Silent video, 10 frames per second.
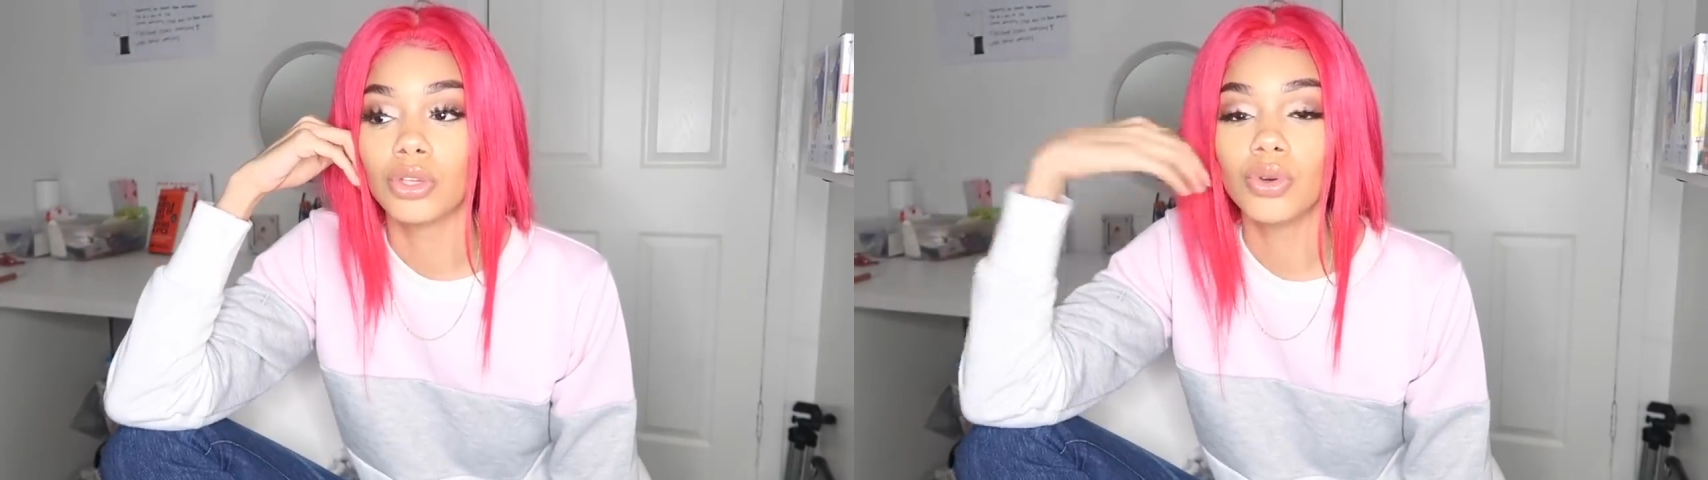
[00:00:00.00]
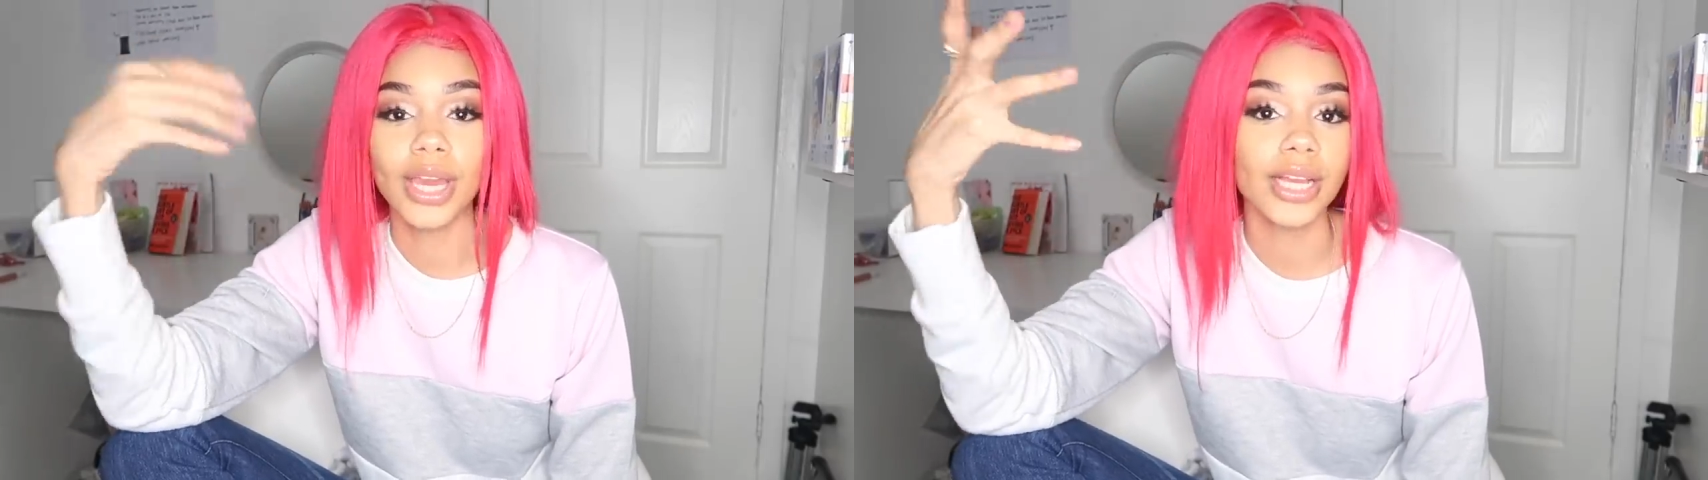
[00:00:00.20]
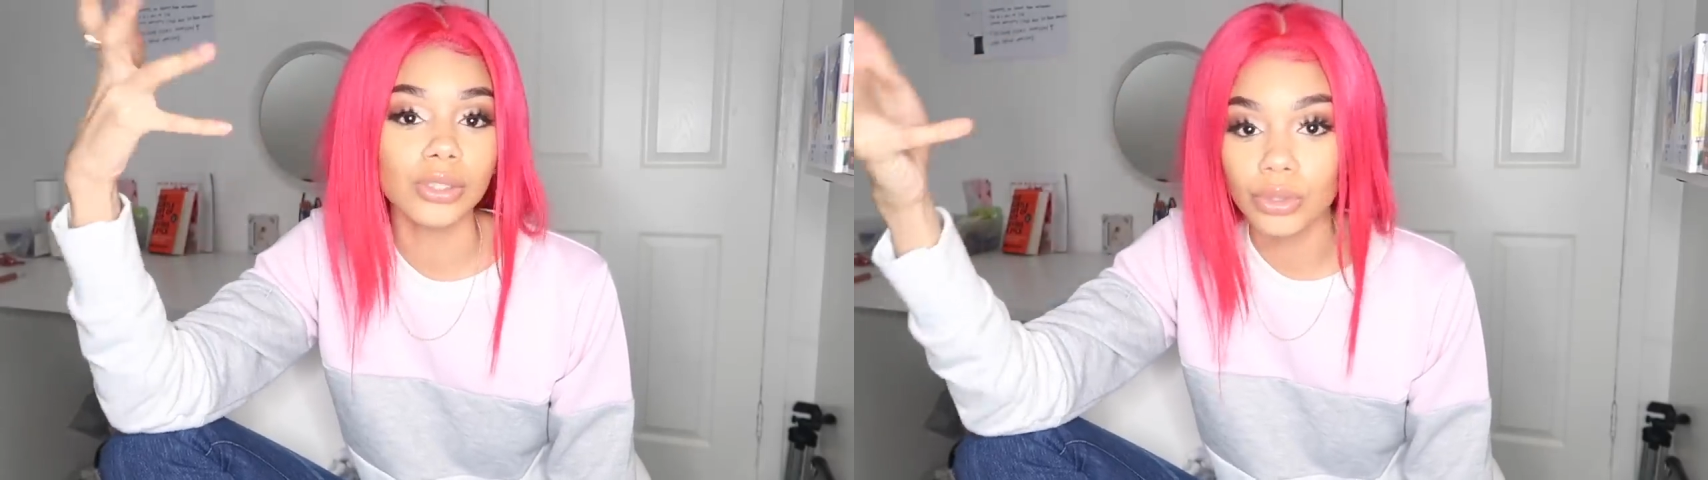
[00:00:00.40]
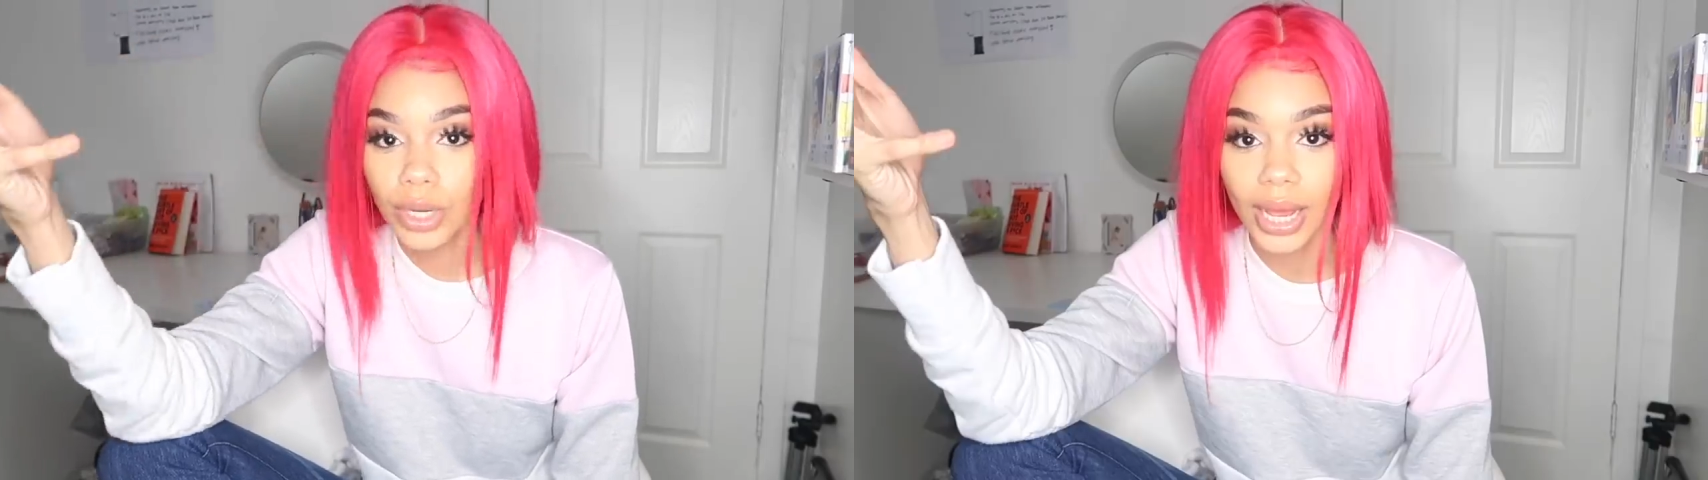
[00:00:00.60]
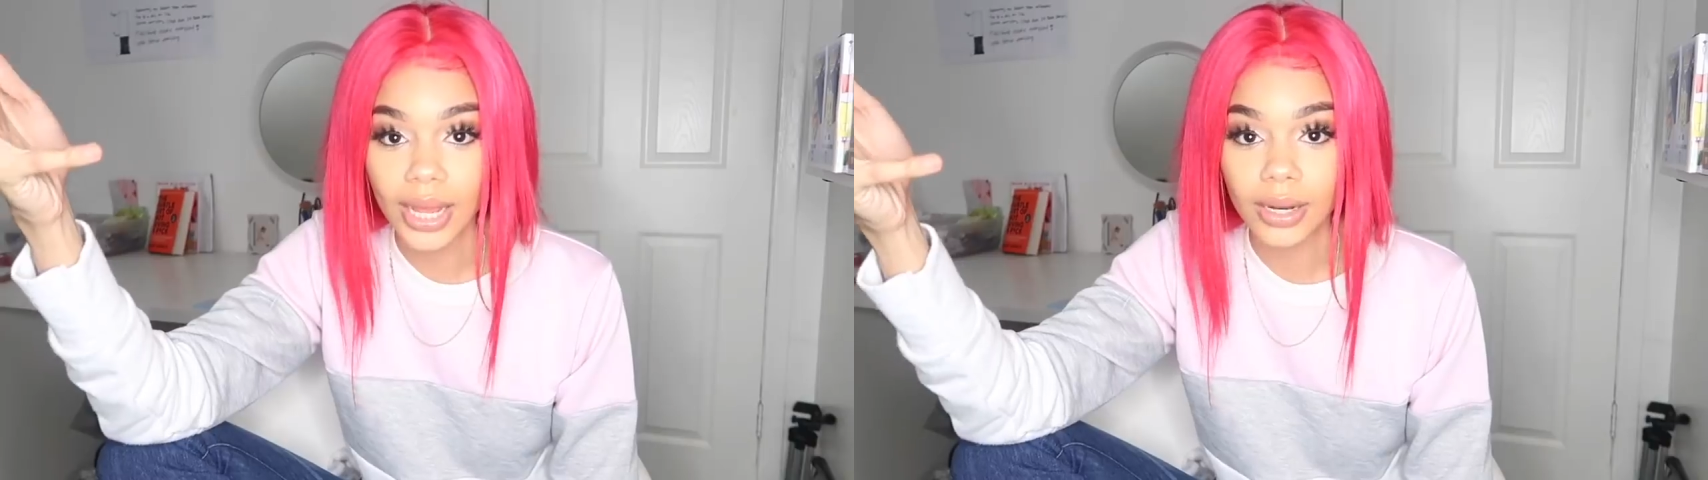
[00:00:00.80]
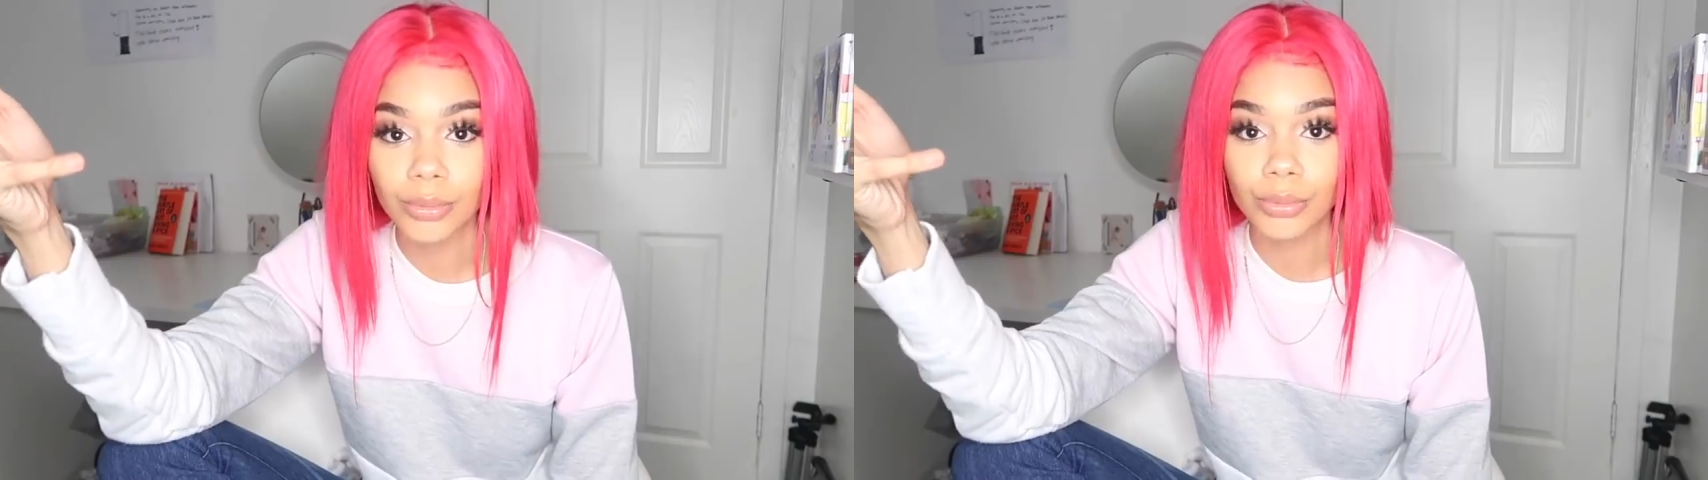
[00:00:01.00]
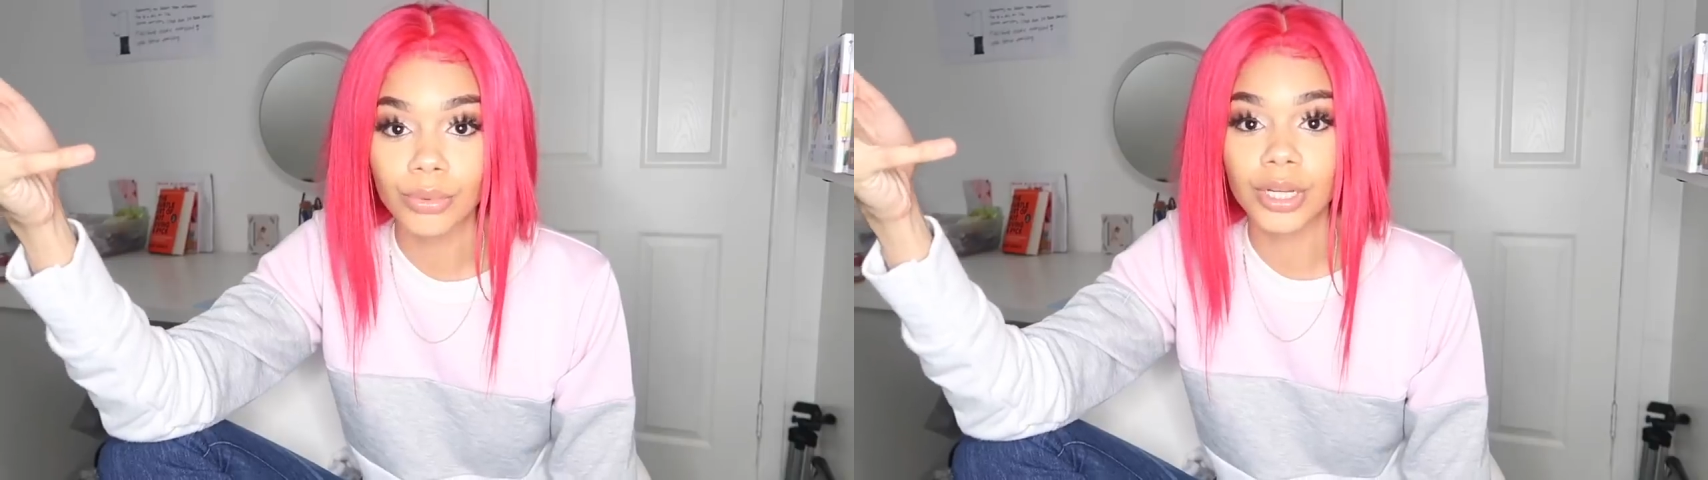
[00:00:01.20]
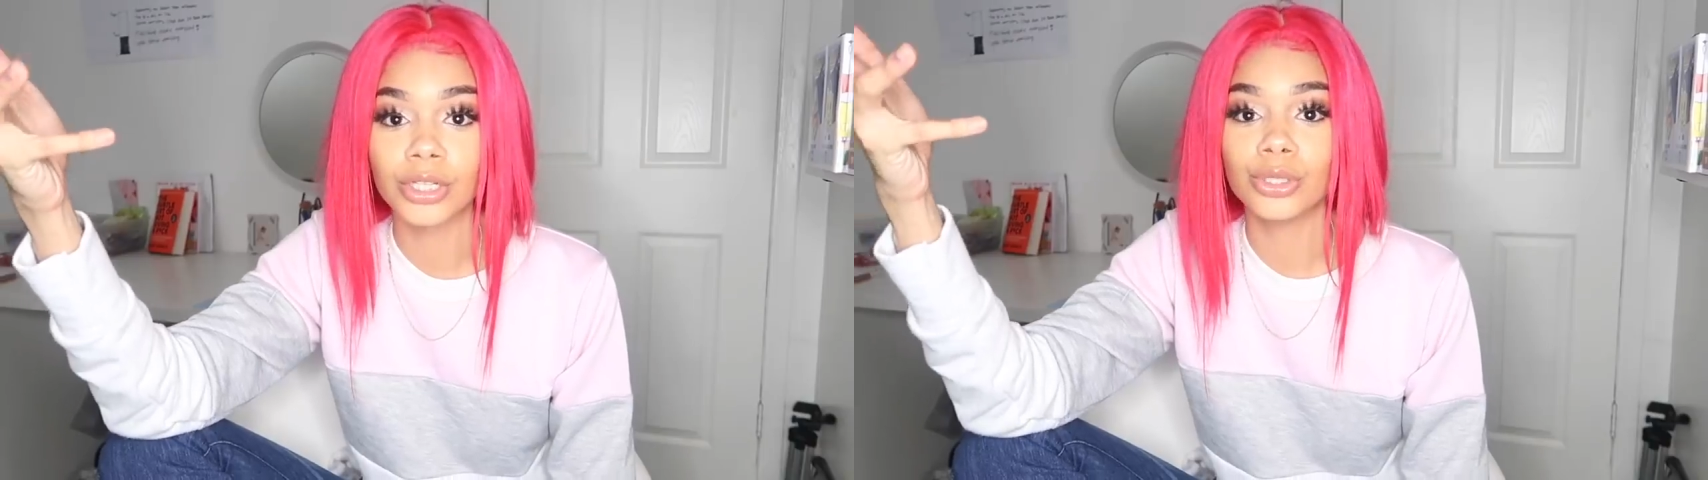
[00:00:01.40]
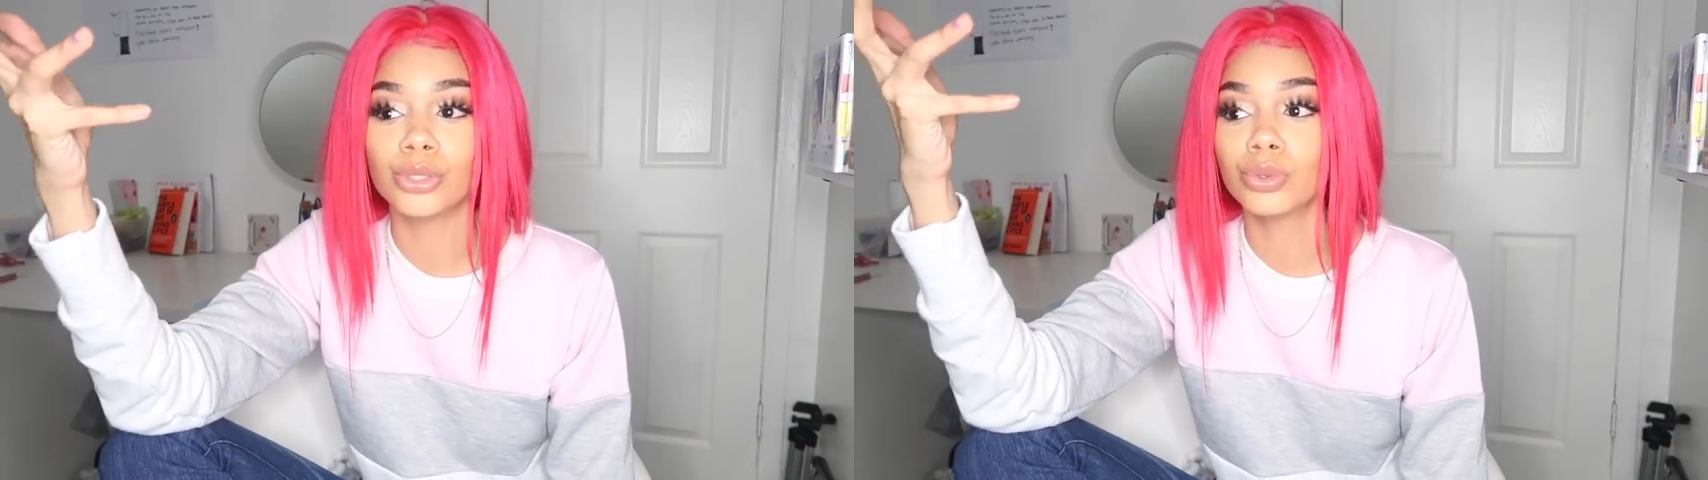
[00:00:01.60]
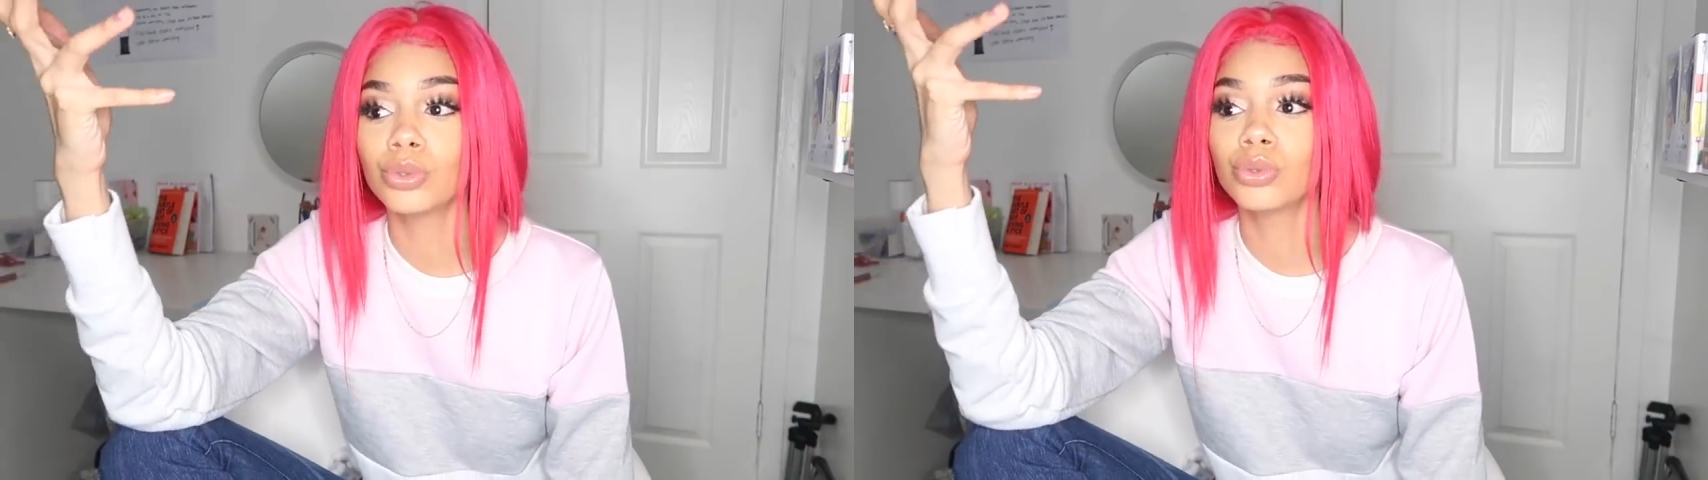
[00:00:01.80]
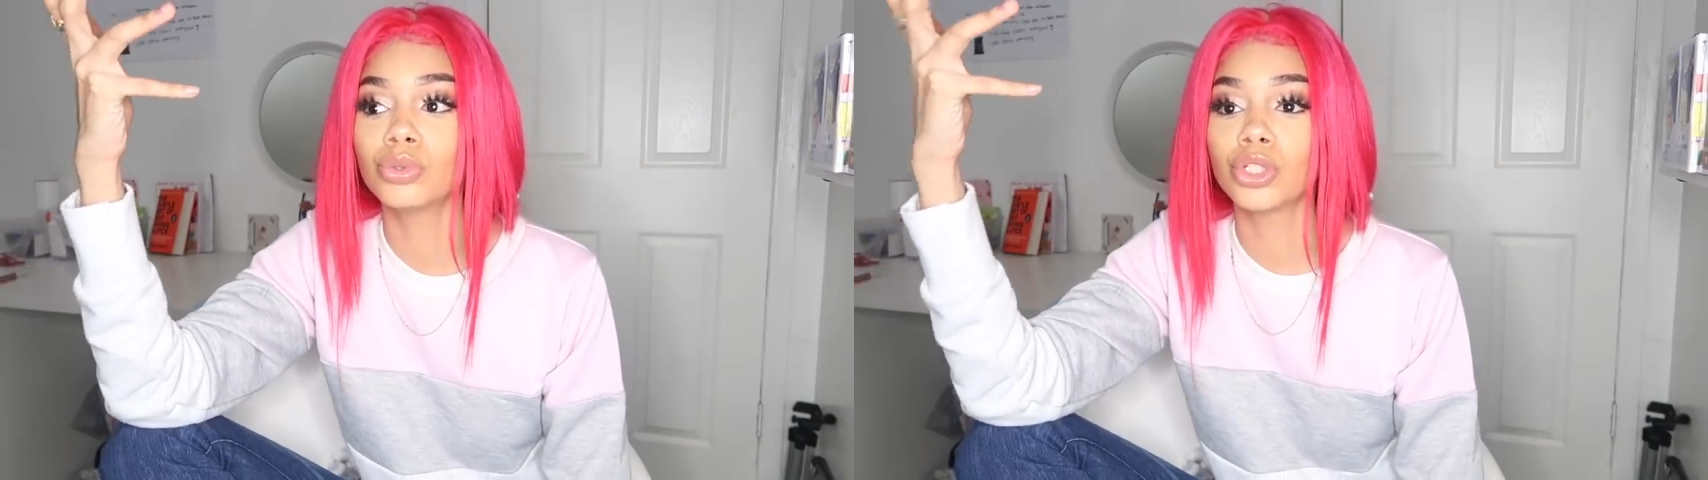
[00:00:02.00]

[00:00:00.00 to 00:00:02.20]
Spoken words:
You can't do that when you